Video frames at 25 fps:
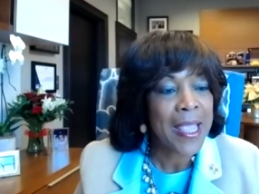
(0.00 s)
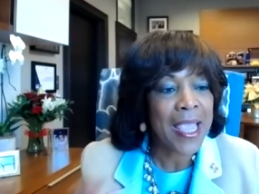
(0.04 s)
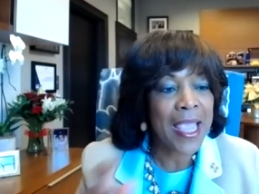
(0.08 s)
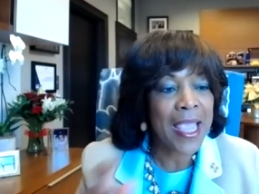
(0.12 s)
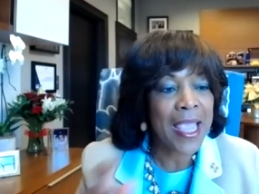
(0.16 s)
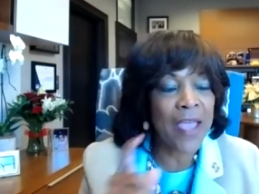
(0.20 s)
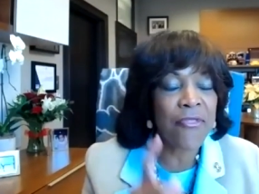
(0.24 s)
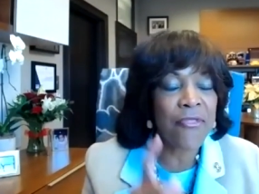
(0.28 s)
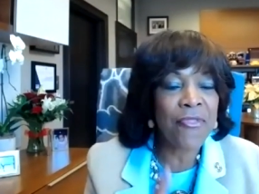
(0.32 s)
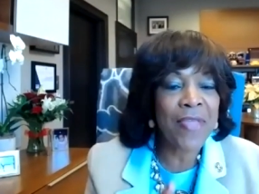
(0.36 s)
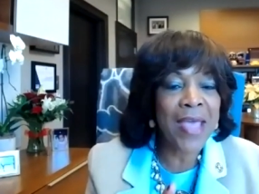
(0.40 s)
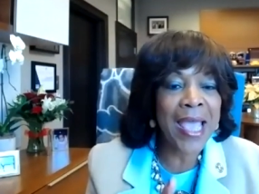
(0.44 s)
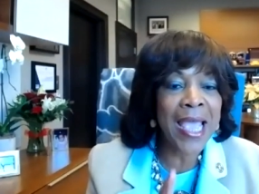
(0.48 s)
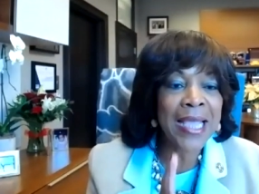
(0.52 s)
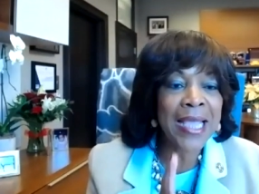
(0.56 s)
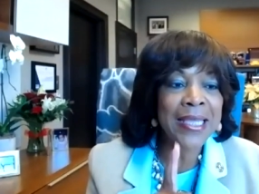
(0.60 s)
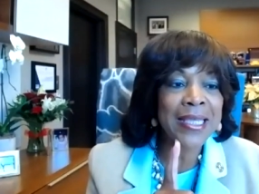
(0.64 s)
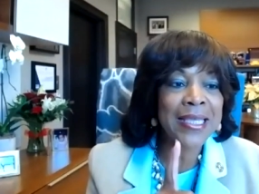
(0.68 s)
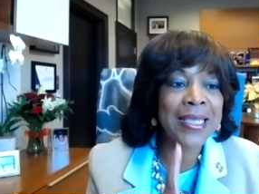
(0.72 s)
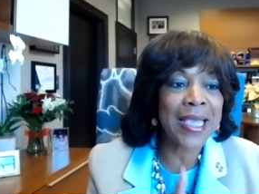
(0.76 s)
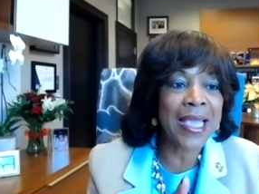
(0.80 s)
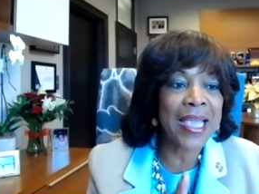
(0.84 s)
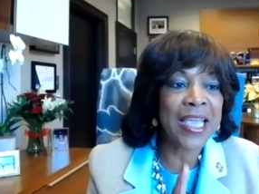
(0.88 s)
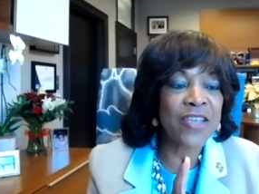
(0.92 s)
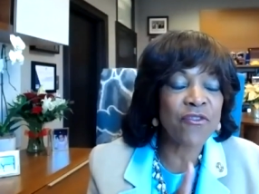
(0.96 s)
And
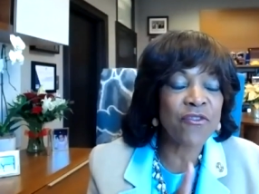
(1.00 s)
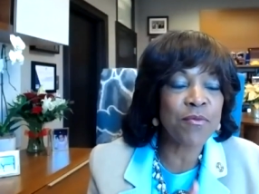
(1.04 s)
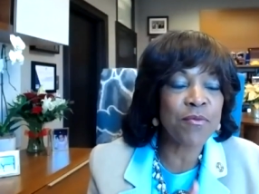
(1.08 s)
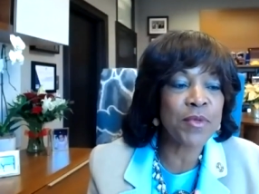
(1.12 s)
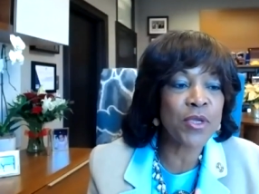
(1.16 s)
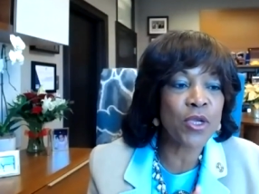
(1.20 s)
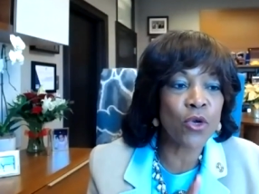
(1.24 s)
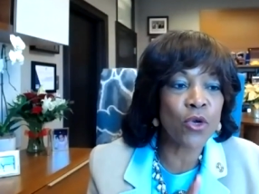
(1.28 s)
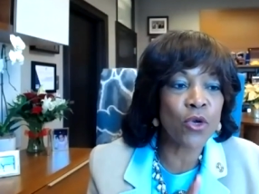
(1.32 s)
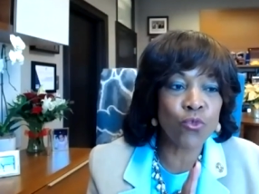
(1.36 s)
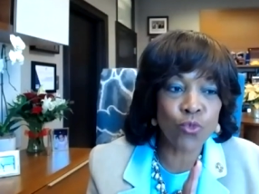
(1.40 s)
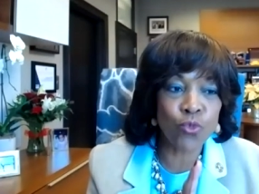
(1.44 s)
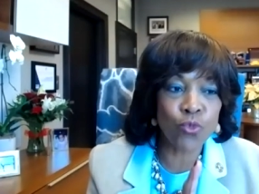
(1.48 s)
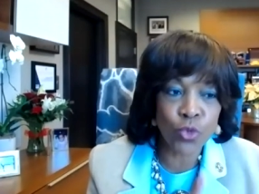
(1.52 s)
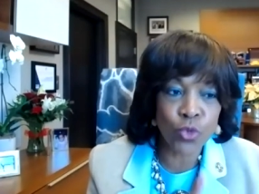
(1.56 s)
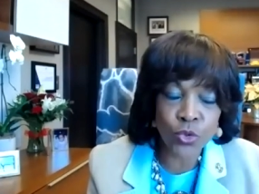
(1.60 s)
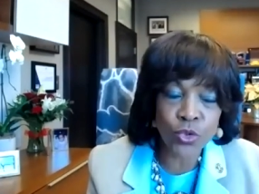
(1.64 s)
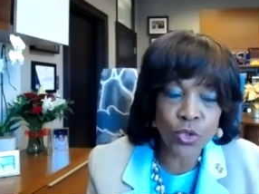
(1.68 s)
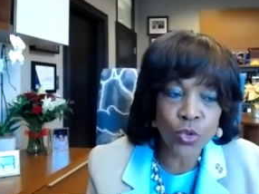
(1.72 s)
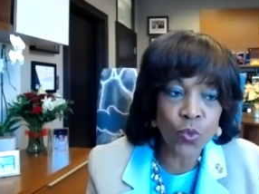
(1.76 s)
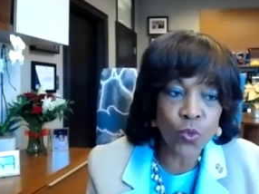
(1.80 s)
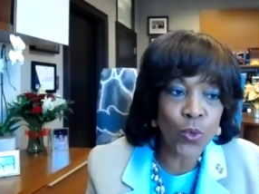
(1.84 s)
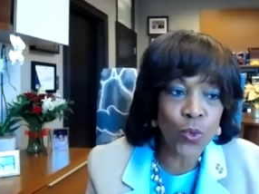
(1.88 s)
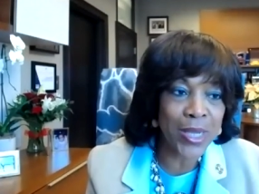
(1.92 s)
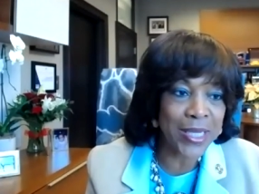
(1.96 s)
that gave me a
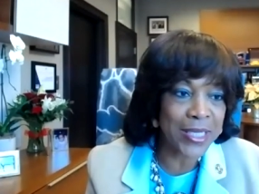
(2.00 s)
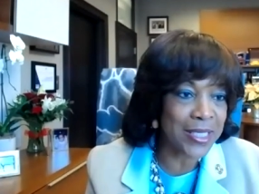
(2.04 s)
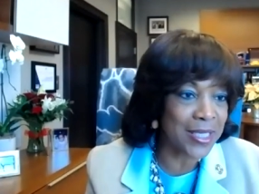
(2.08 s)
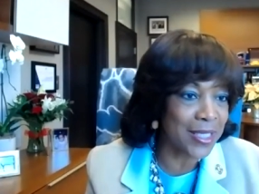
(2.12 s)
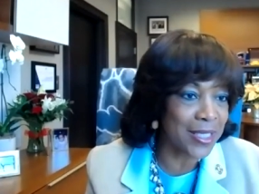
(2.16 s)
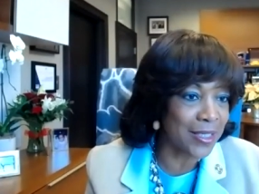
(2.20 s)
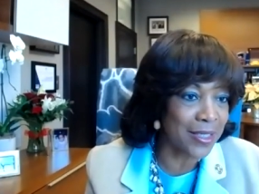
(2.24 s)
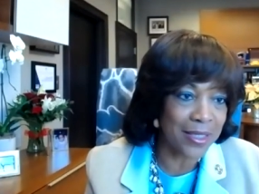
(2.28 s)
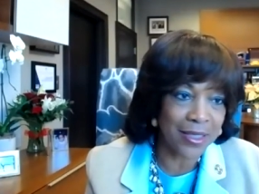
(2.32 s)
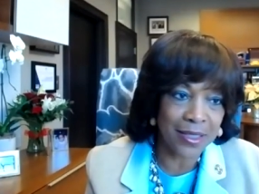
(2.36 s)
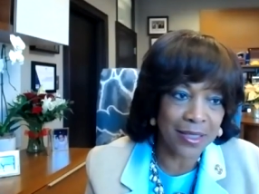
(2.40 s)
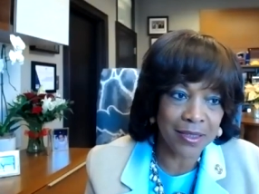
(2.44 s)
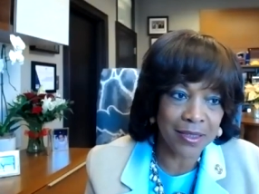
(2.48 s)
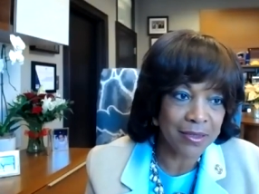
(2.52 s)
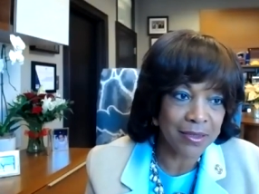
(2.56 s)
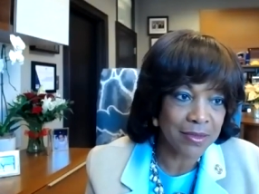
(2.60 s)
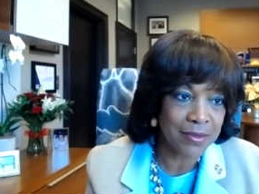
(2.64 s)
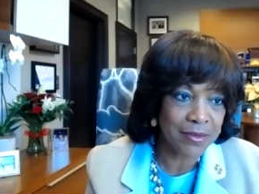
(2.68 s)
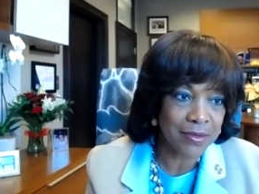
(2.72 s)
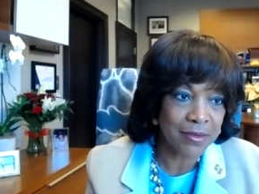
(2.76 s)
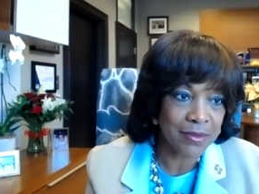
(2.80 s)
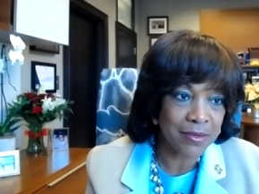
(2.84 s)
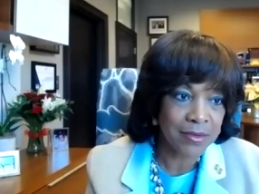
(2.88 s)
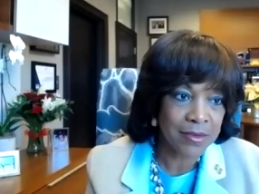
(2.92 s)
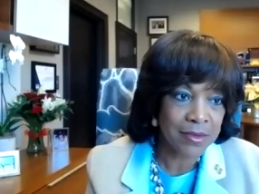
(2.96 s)
rude awakening
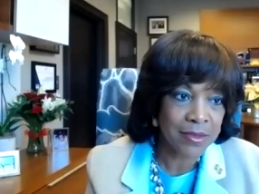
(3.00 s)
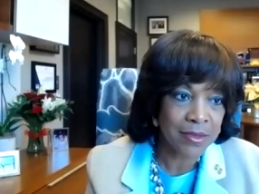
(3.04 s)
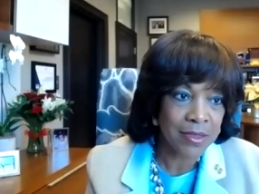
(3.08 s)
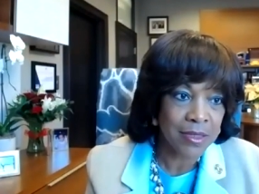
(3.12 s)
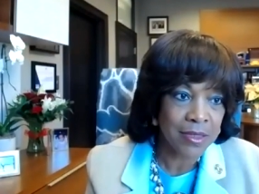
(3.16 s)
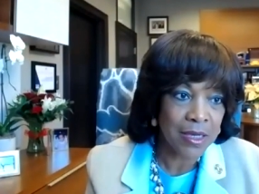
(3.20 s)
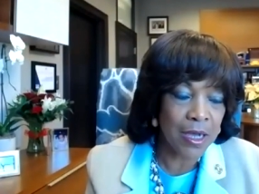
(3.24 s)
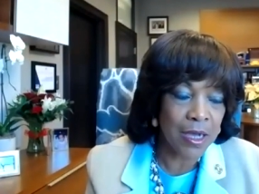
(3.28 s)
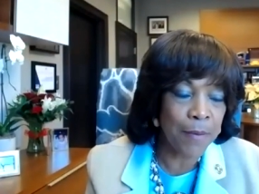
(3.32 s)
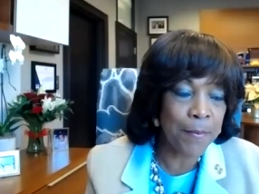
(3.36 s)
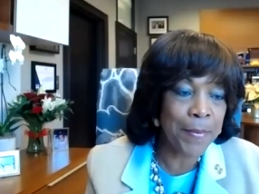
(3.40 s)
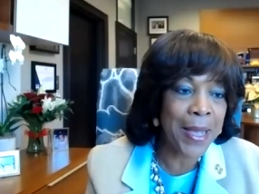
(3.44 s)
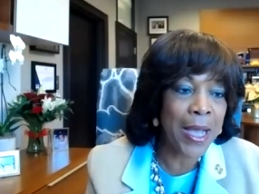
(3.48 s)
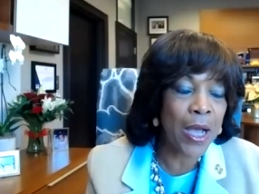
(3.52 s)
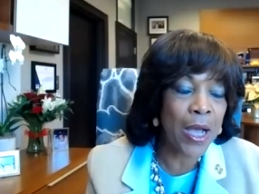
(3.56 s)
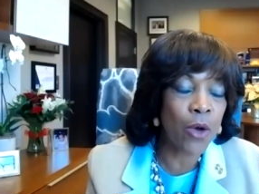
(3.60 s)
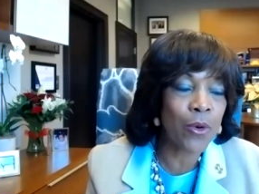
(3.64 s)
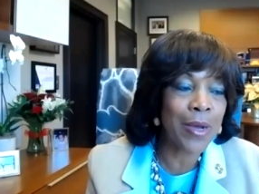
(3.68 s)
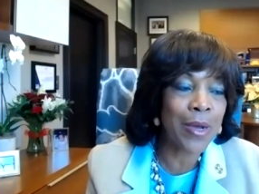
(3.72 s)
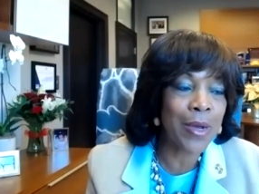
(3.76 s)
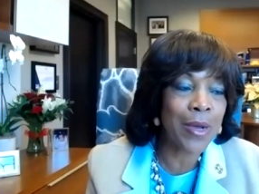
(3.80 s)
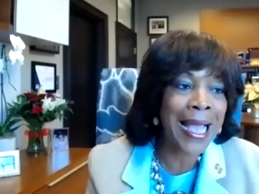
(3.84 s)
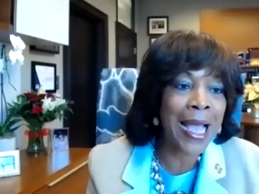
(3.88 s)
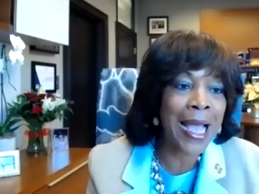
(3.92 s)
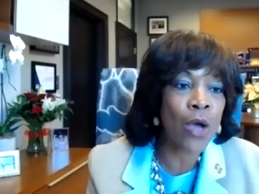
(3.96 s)

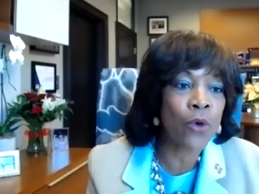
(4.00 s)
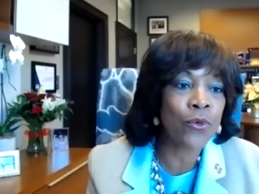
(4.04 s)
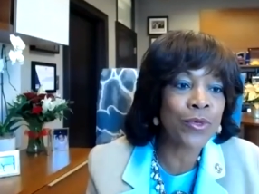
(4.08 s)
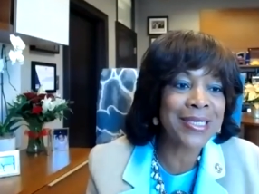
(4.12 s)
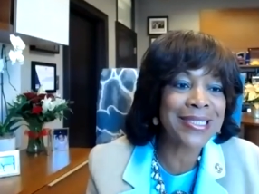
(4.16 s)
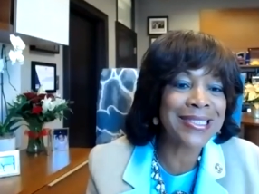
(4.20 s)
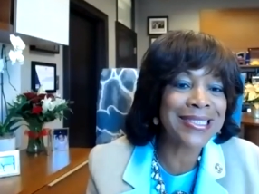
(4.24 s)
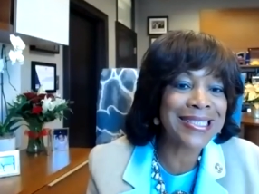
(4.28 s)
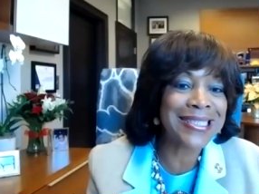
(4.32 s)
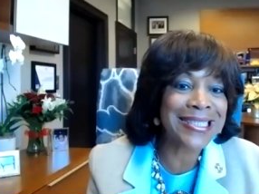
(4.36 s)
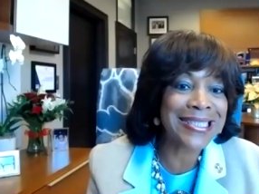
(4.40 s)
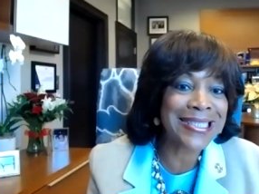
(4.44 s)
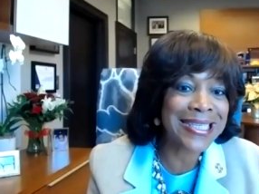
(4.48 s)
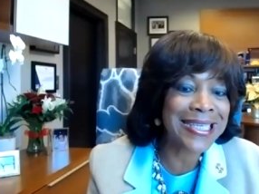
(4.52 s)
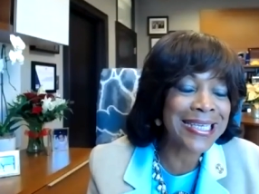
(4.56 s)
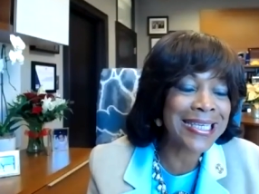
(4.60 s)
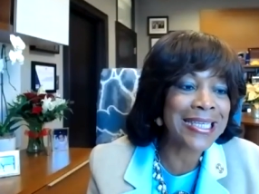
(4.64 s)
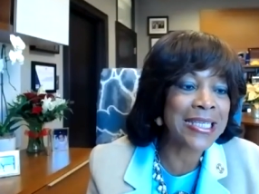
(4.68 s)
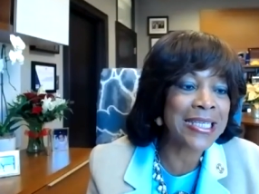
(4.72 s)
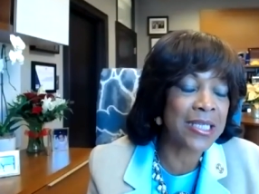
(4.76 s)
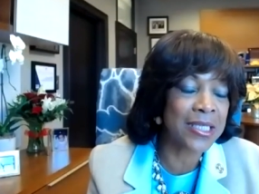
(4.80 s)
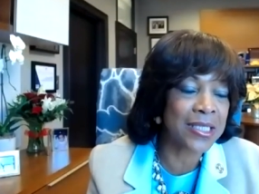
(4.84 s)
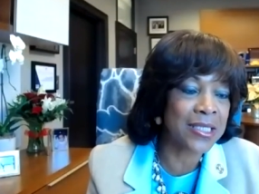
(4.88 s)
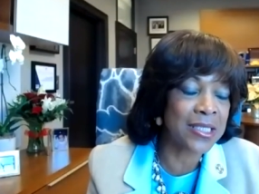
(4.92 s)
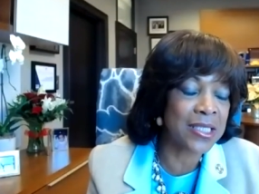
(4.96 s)
about how
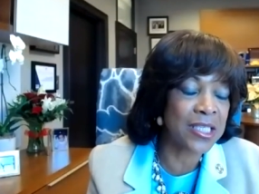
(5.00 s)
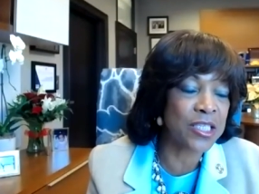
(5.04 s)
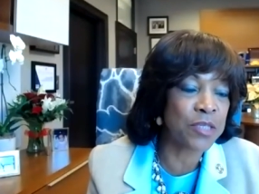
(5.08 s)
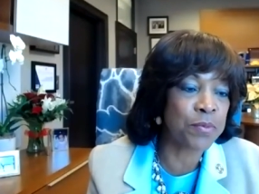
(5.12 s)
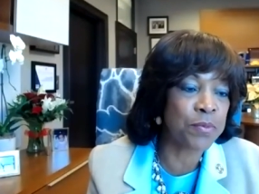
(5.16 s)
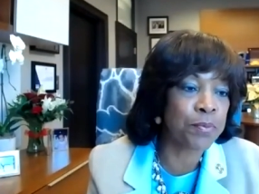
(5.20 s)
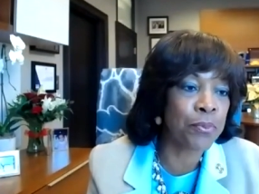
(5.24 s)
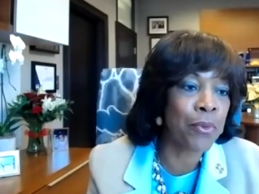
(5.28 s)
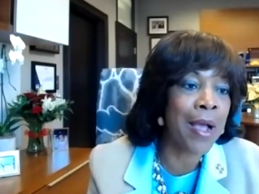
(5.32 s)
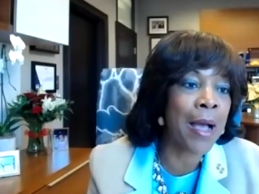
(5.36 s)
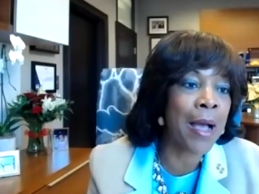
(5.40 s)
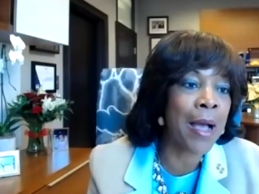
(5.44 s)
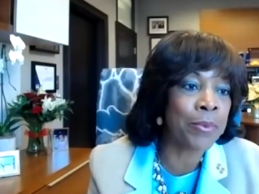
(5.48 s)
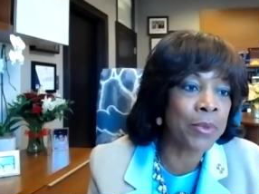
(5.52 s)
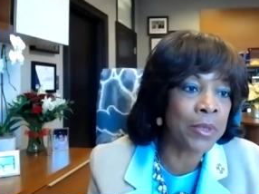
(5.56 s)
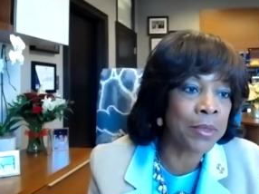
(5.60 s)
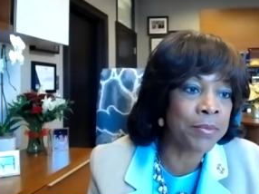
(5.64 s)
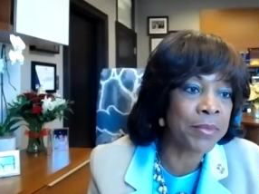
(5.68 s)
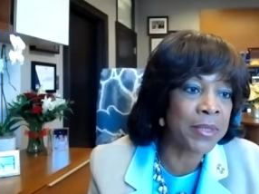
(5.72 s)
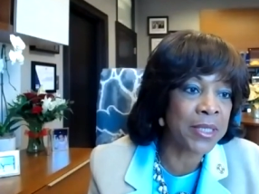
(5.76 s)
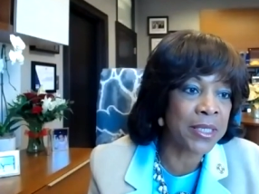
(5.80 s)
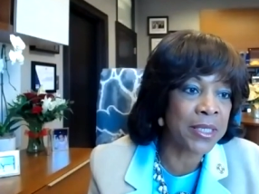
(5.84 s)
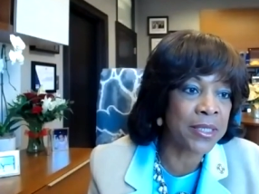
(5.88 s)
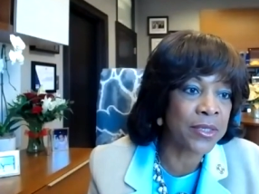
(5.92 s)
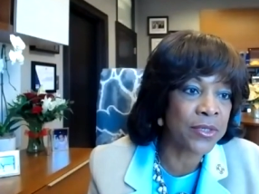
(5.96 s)
insidious this
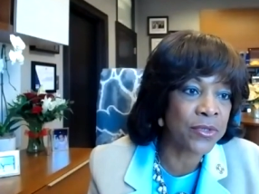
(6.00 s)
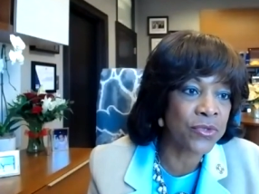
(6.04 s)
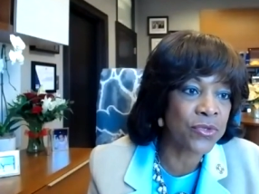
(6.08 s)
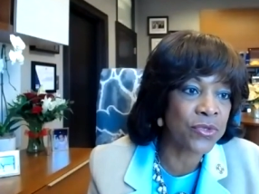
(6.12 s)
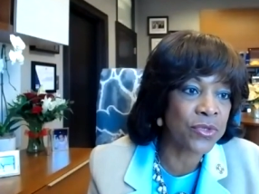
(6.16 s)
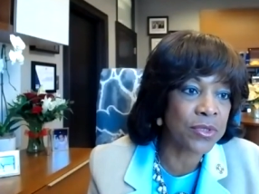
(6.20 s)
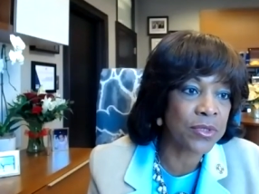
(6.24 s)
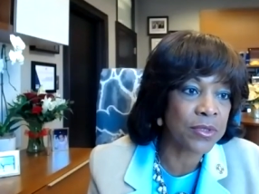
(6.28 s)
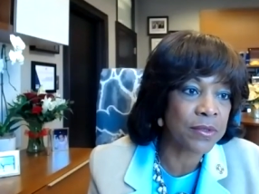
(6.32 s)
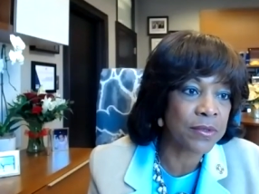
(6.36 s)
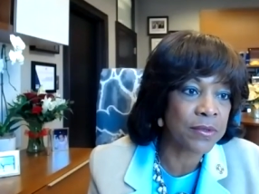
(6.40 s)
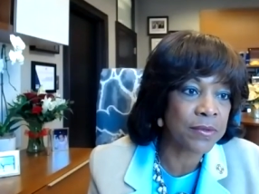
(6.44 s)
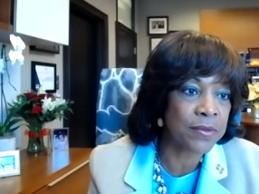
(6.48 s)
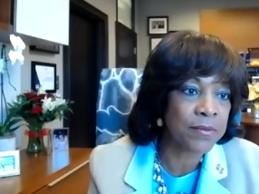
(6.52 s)
problem is.